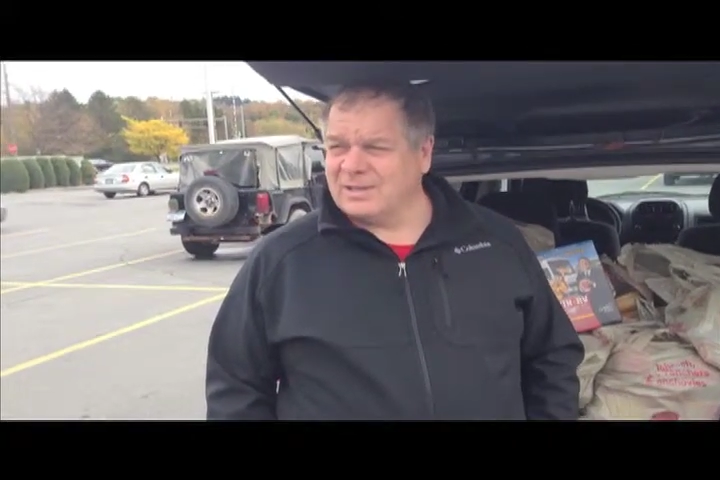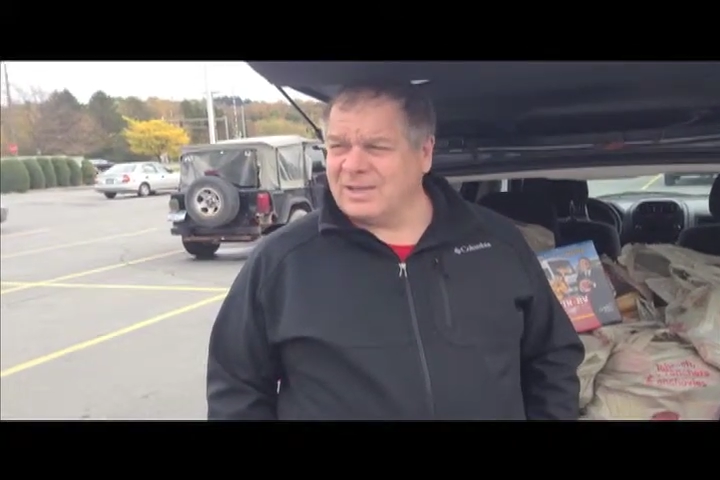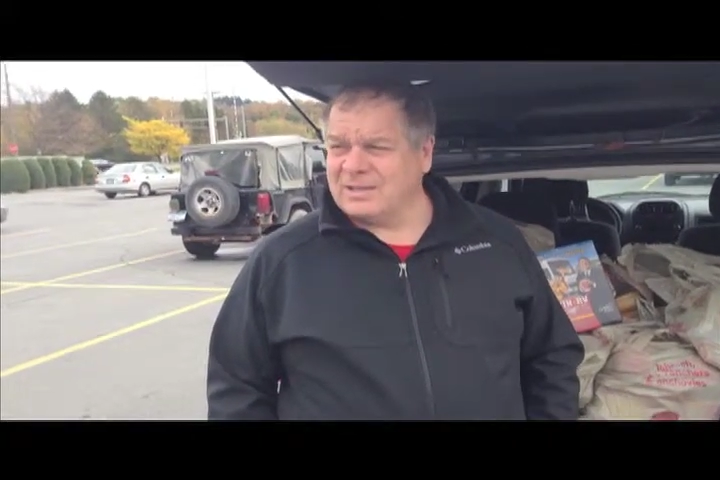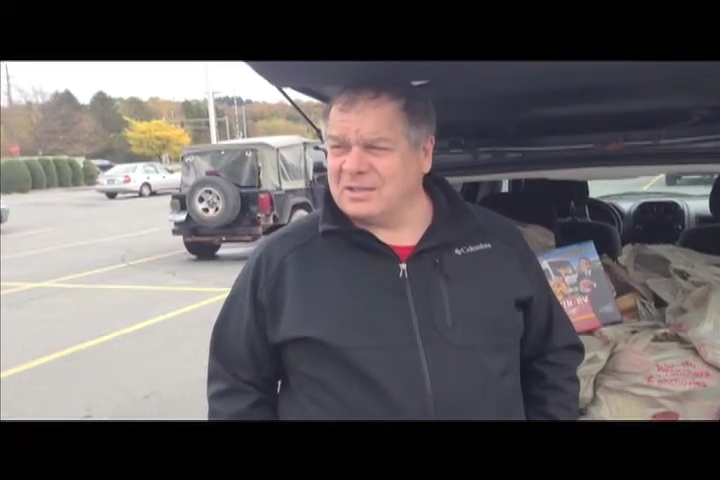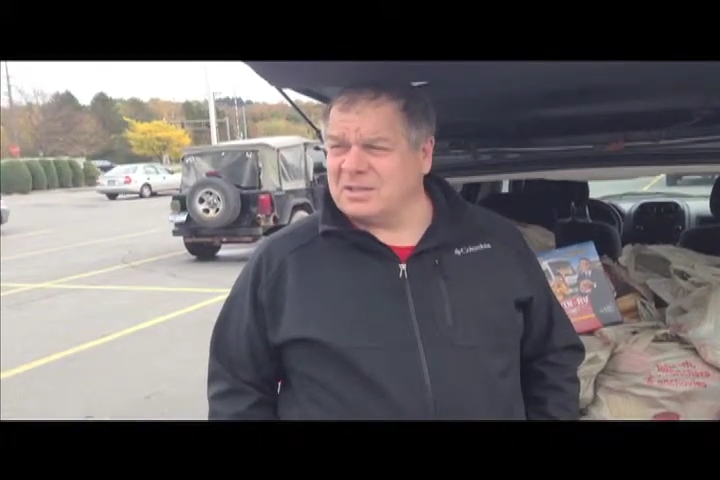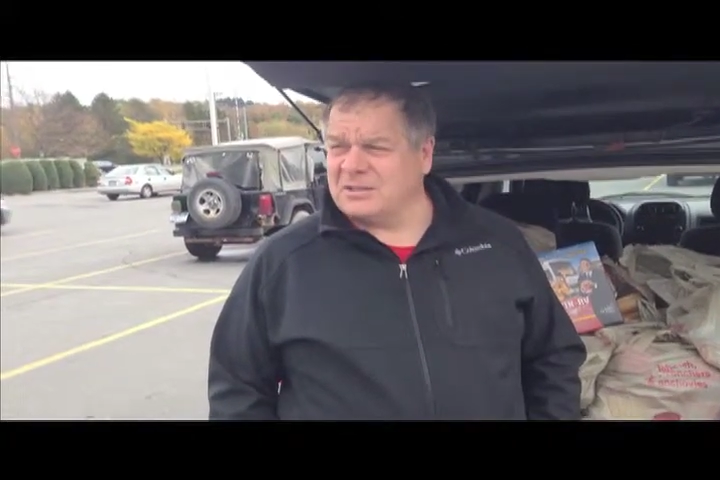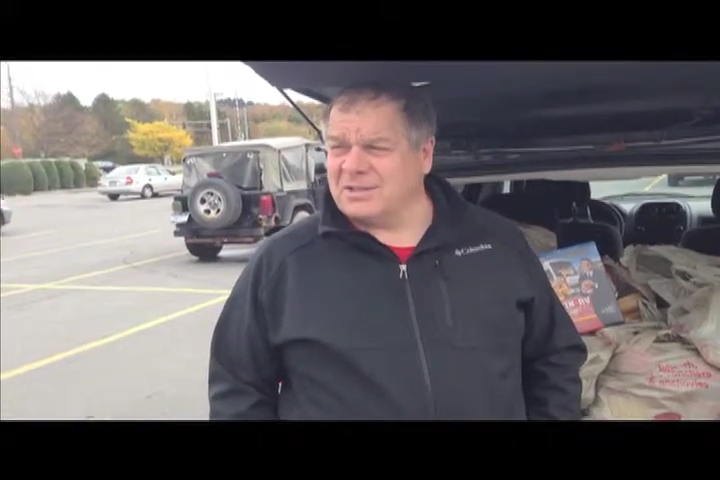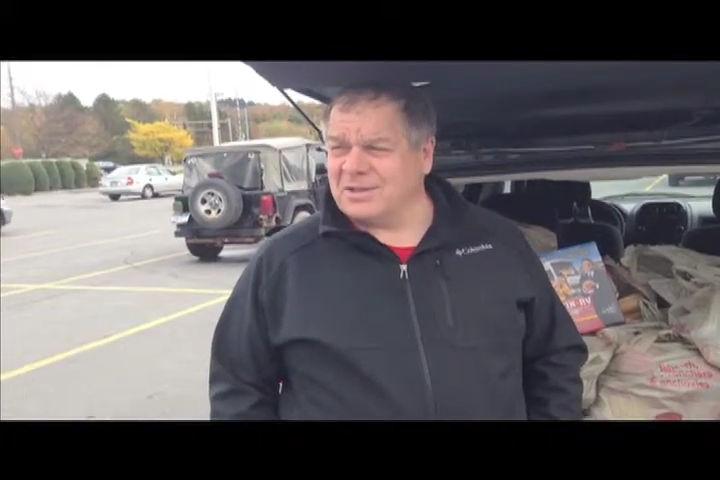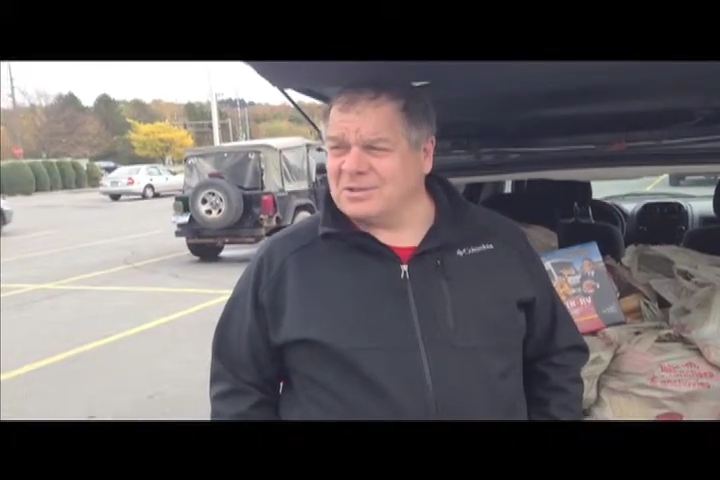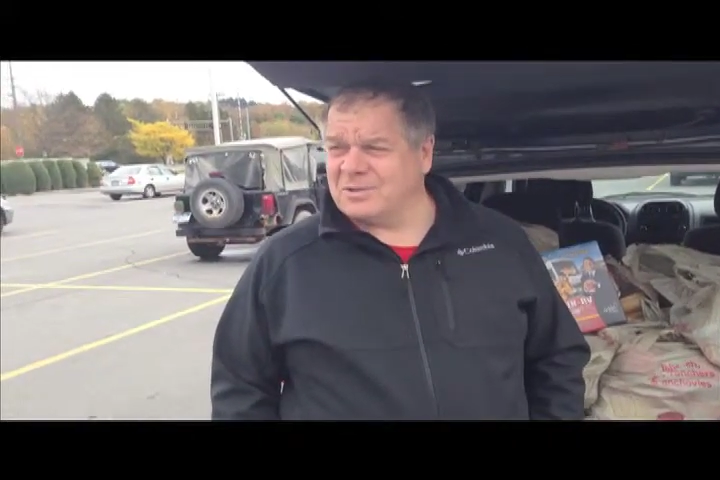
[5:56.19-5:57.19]
So that's a
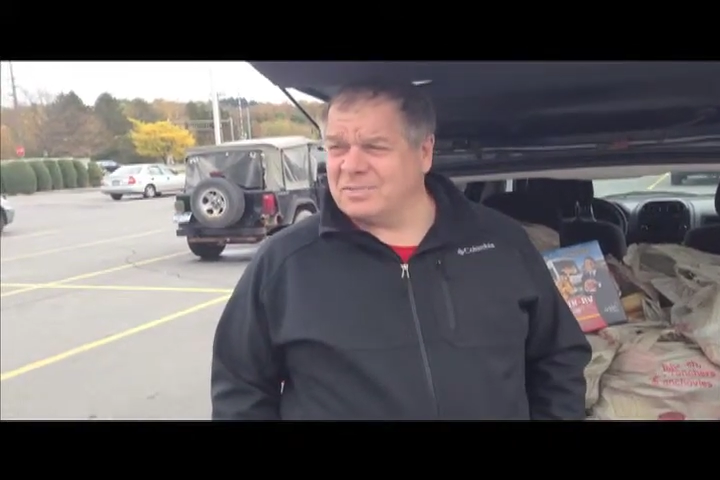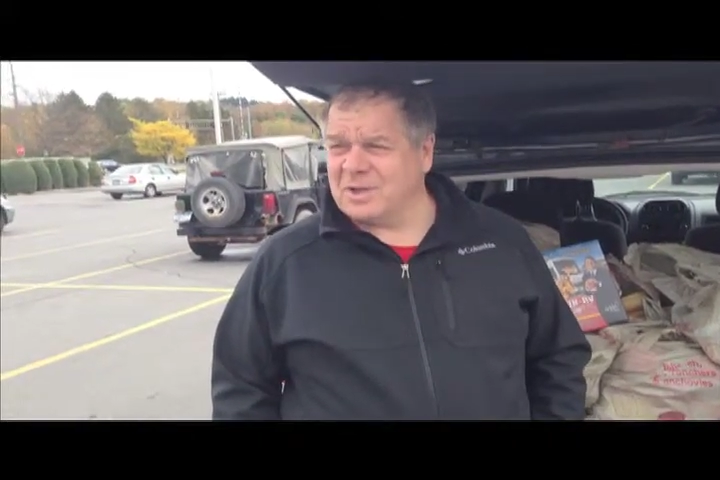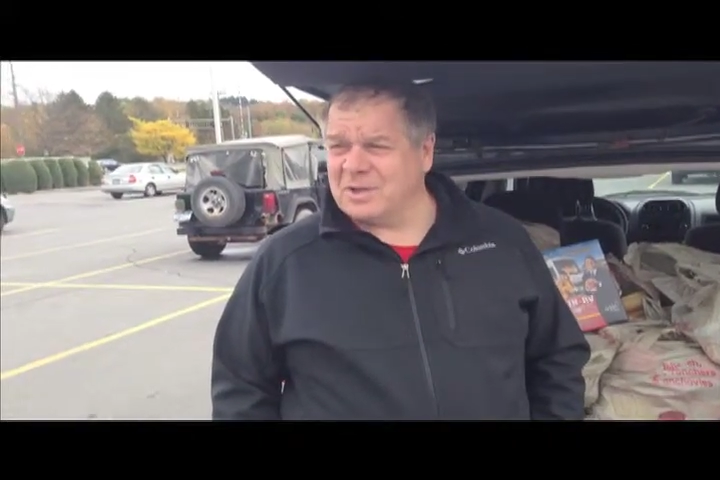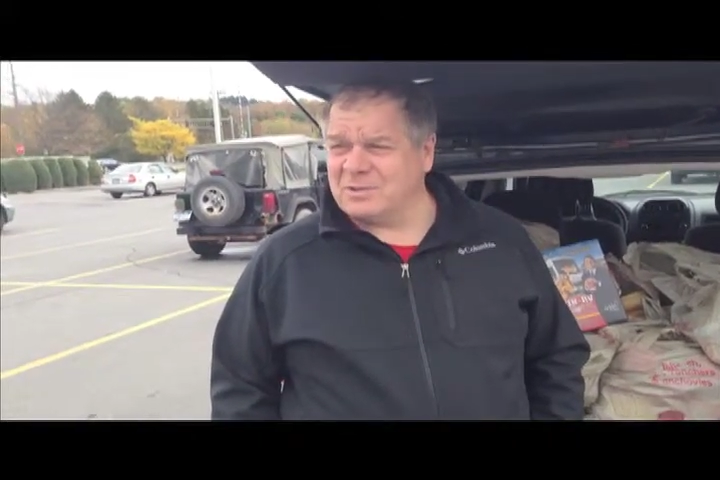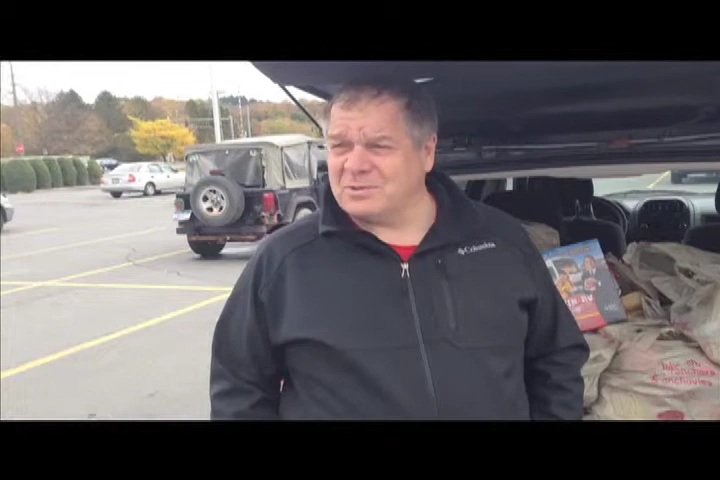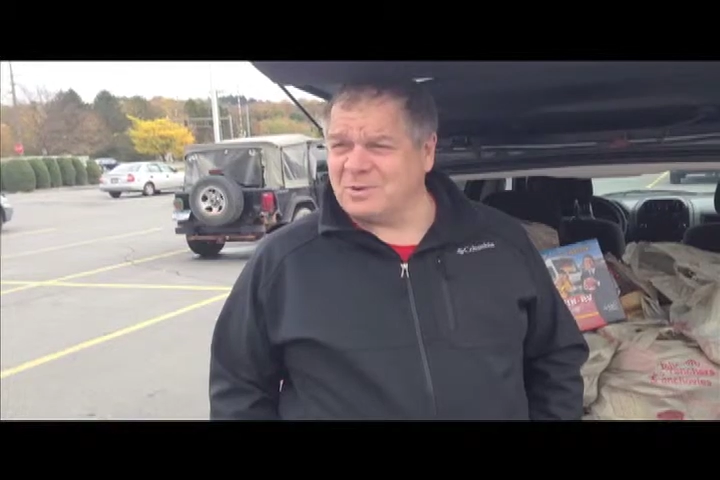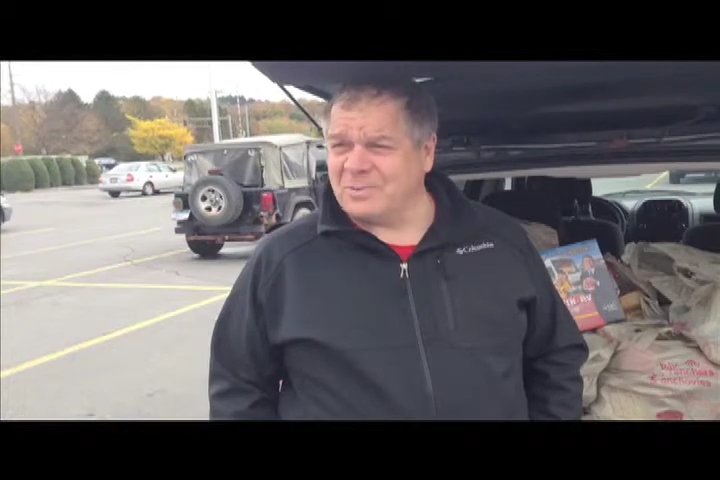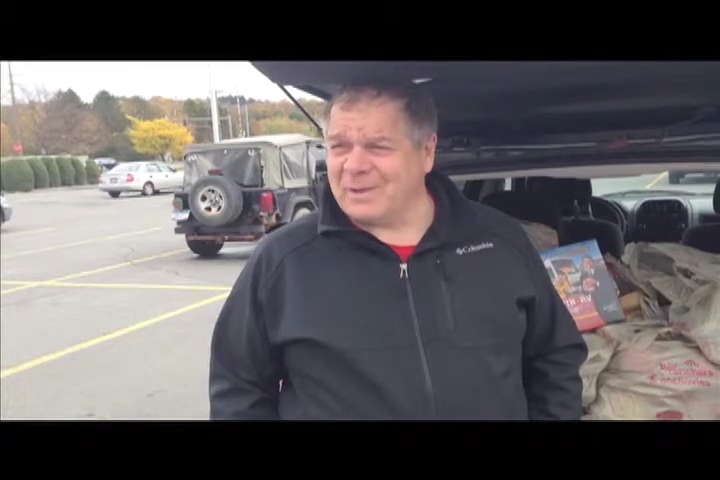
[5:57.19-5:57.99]
discussion me and the store